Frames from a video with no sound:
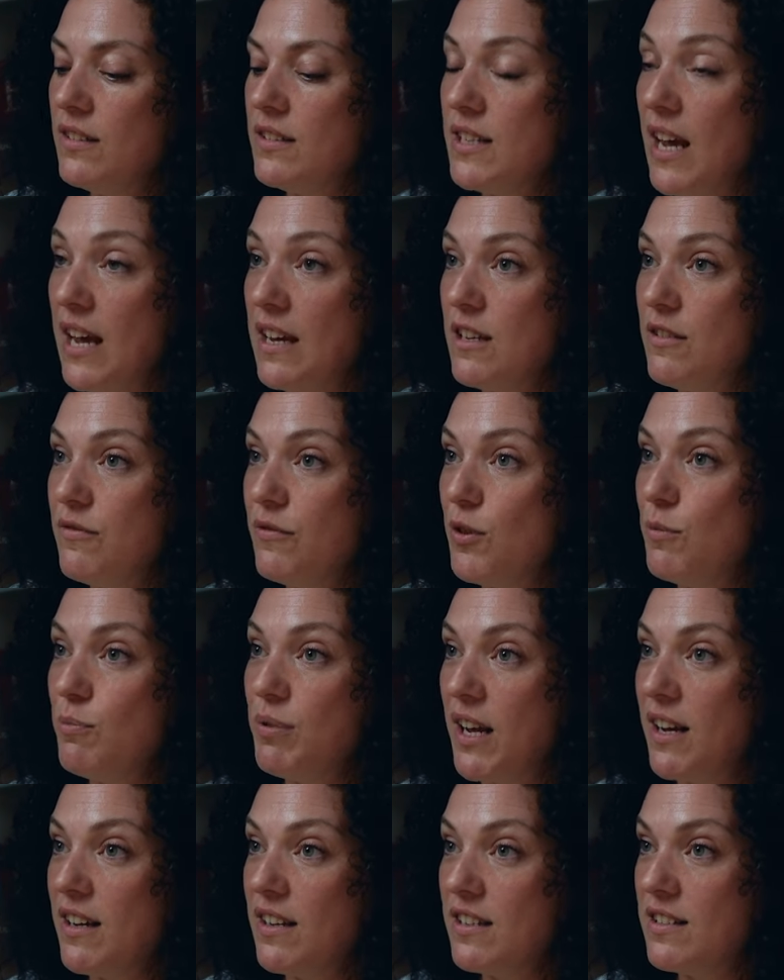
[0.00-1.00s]
Dave, who
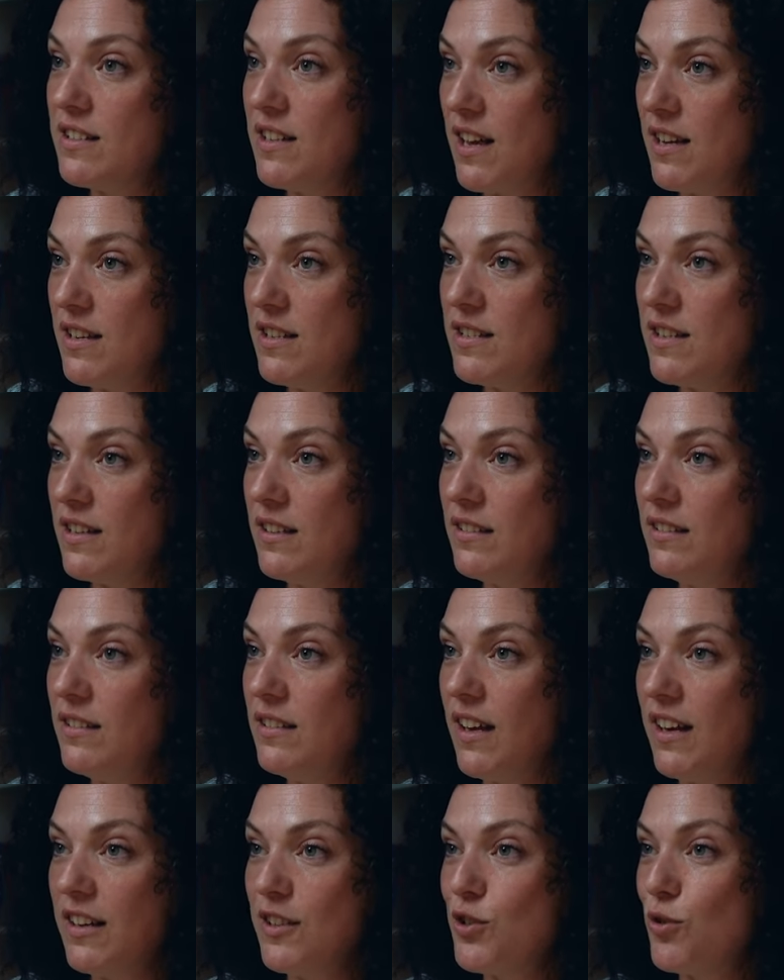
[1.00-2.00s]
plays Aiden.
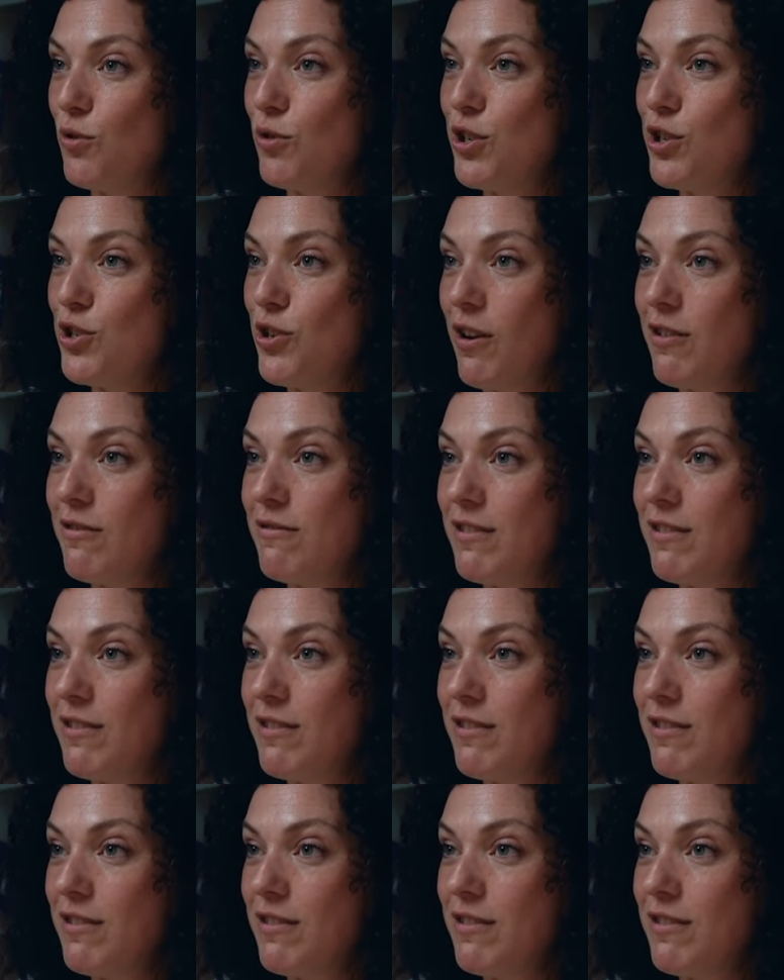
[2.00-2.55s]
and I saw his show